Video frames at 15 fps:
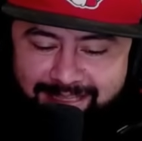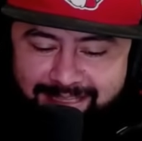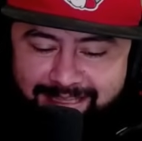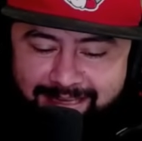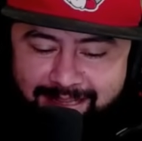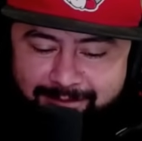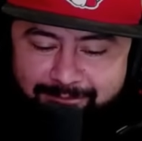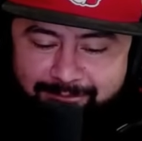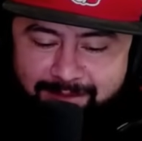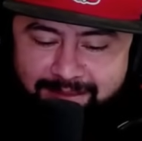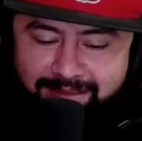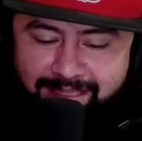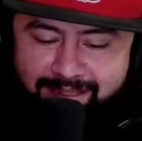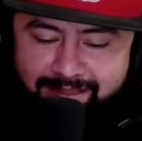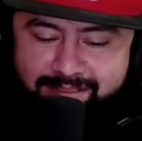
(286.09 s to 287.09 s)
And in
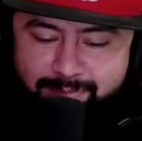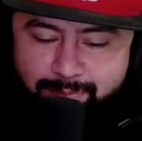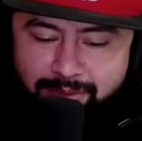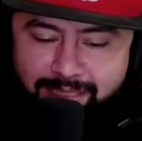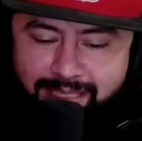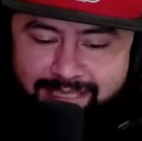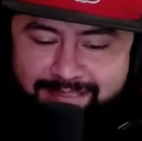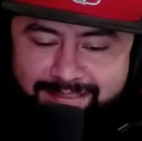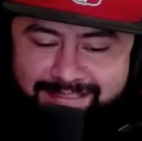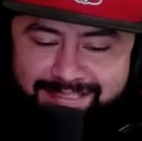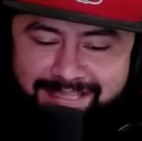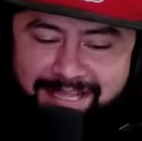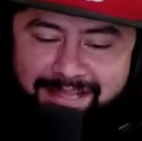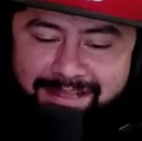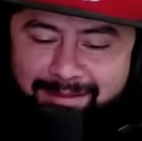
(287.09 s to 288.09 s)
50th place,
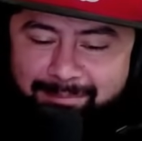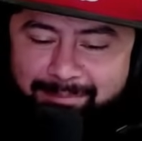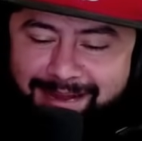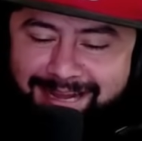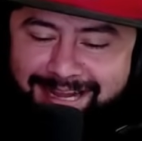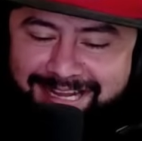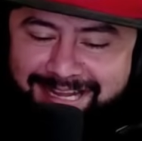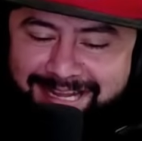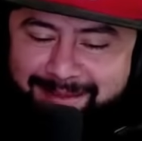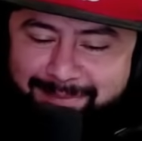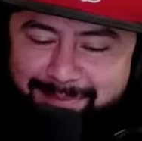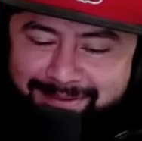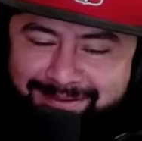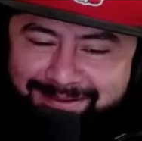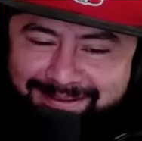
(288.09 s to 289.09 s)
my
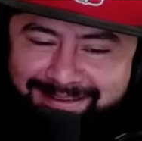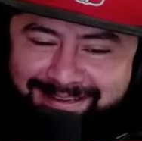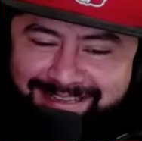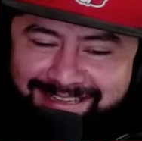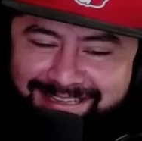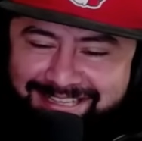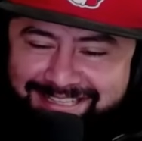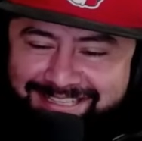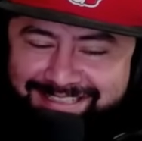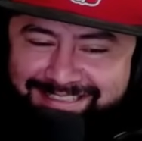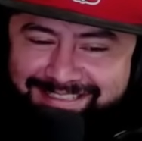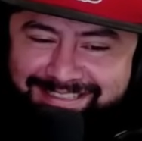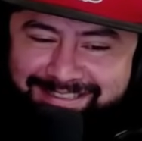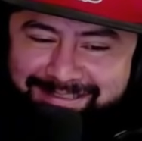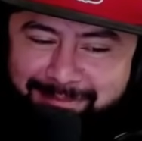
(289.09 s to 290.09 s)
boy,
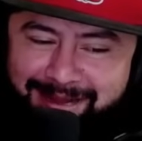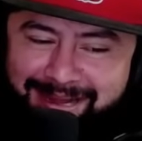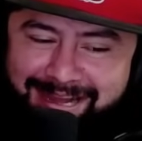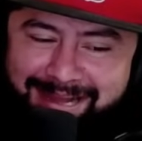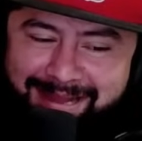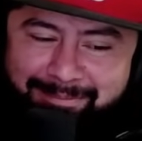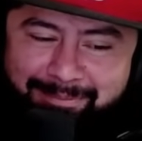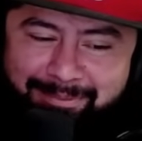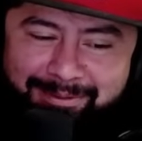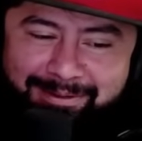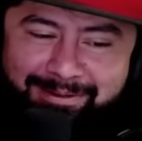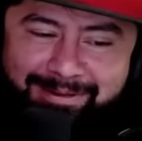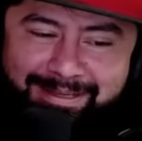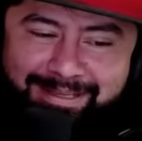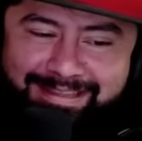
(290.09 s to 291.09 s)

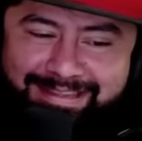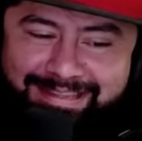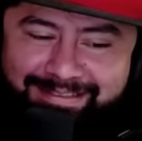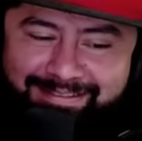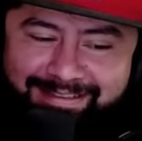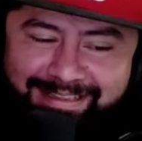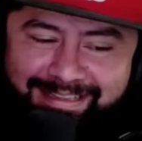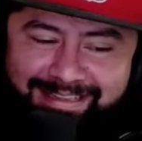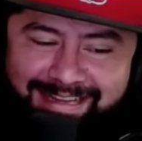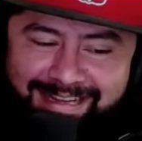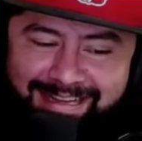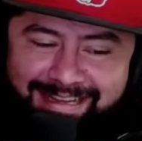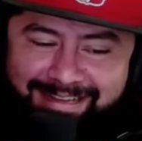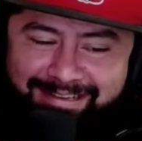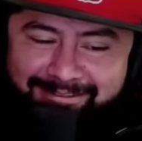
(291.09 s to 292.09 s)

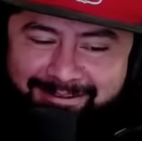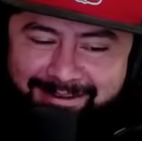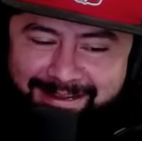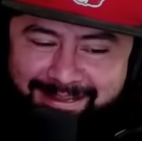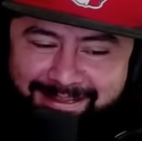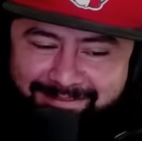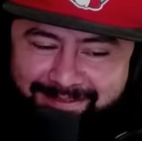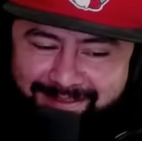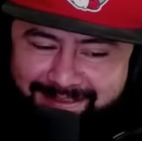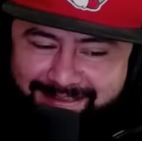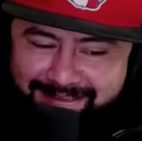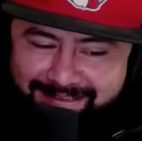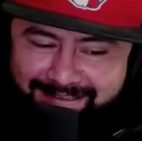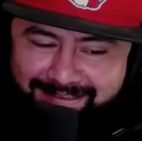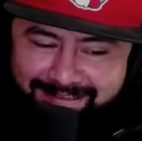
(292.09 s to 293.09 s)
Three-Eyed
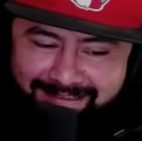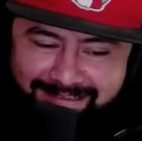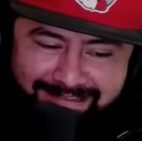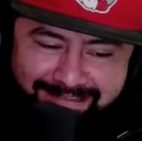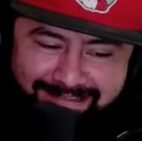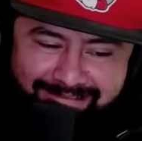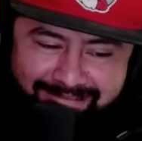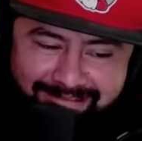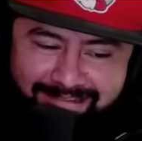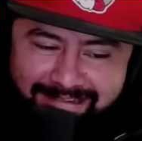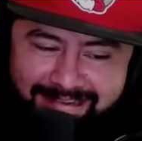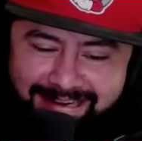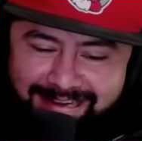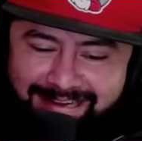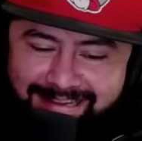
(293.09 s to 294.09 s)
Raven. All
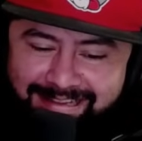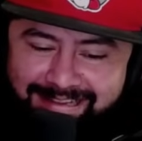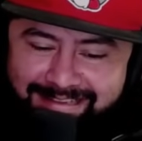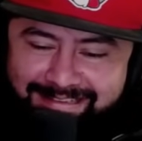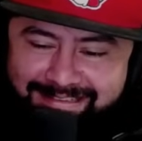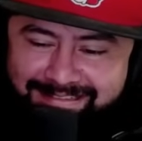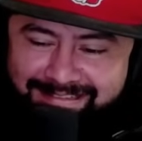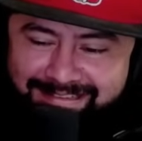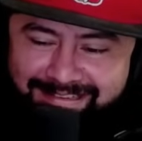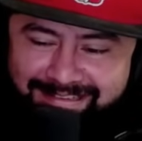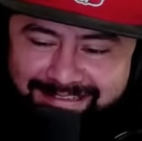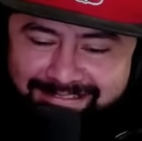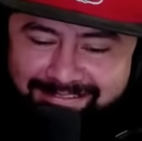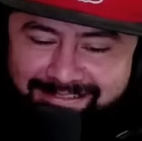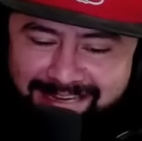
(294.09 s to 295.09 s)
right.
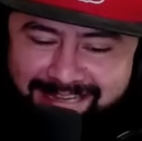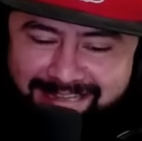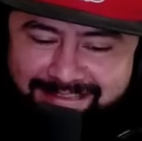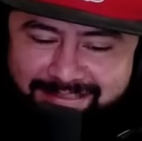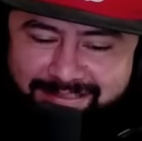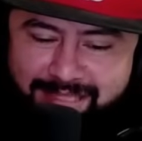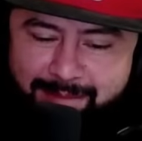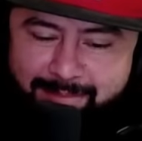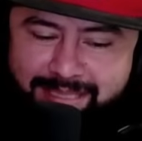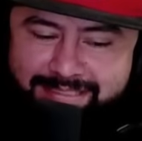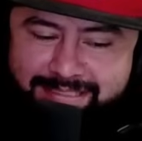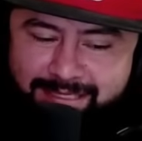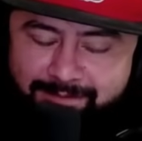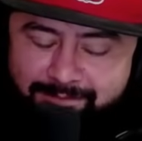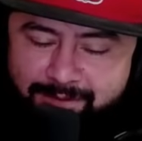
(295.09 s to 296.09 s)
So that makes
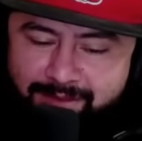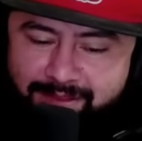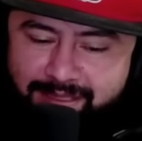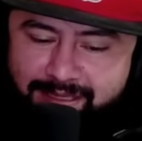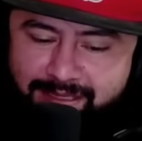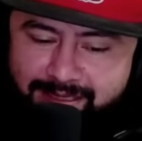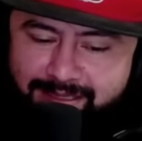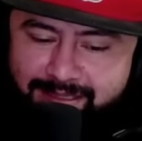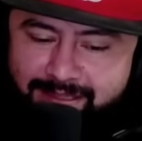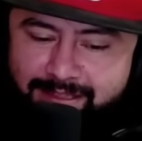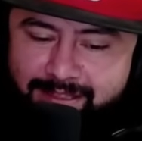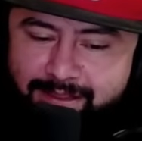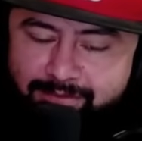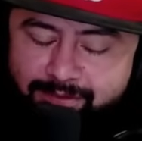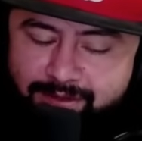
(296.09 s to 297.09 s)
it up for the
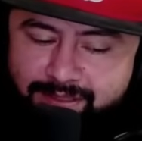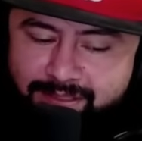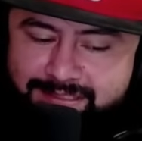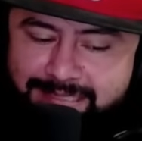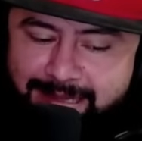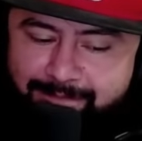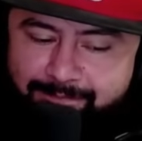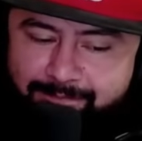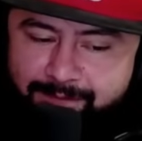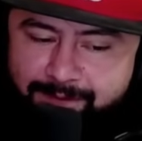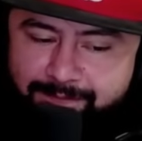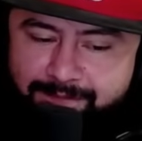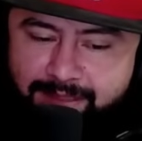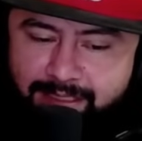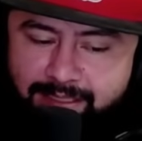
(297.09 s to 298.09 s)
top
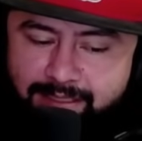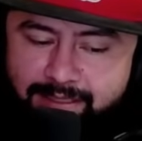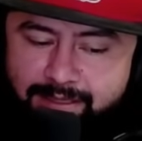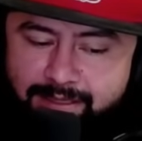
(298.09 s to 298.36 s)
50.